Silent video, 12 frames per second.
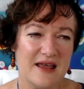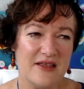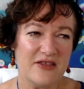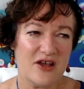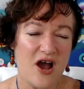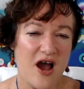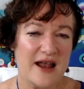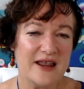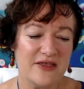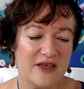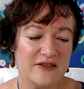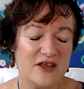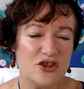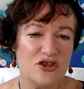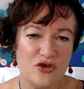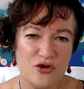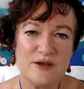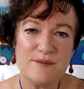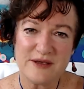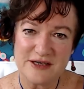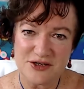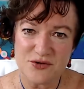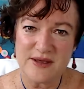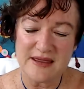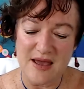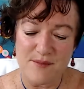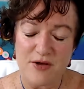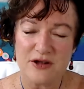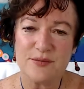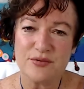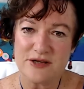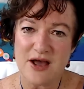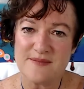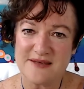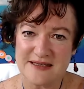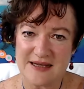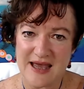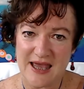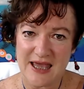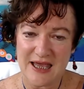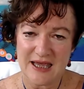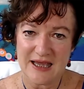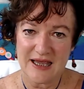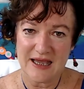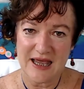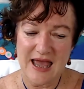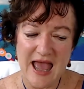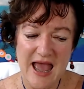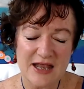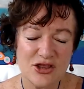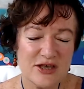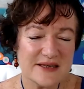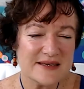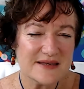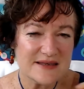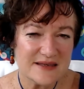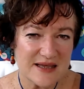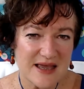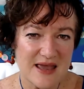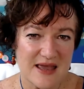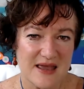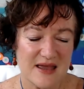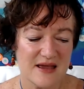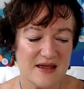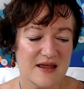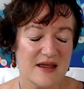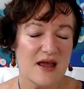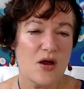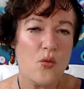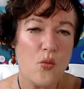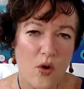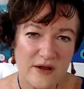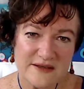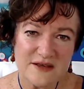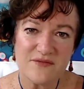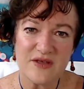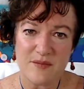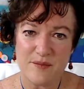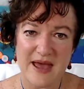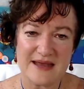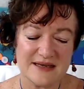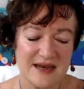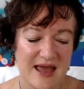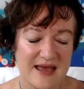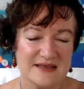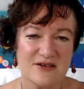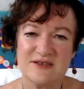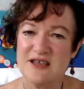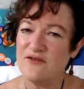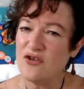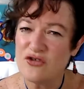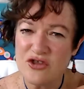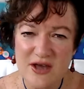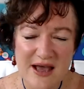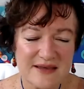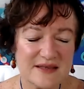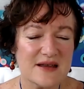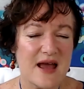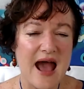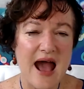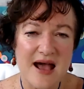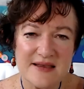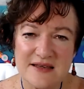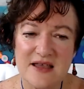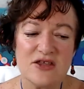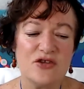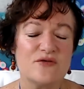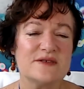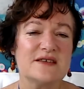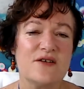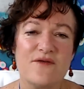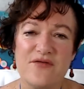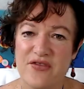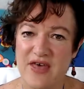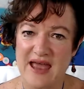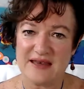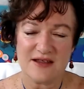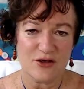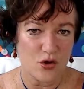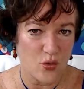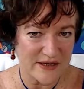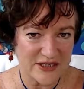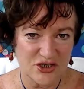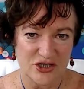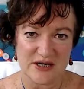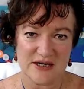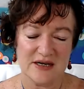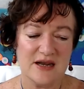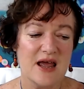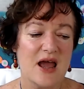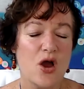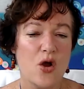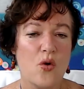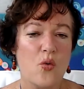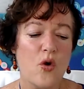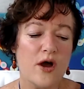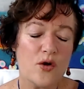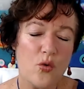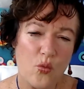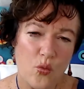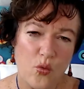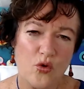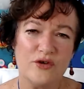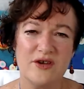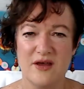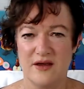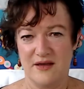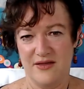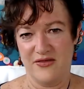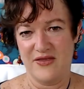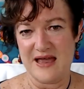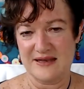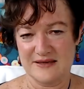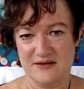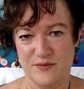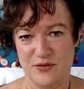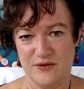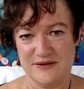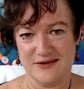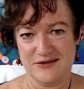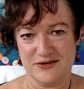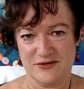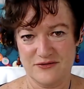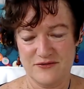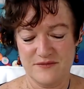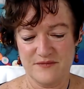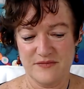the kind of thing that you can be doing that multiple times a day and just see what sort of impact it has. Because if you're just asking yourself that question, what would that sort of person do?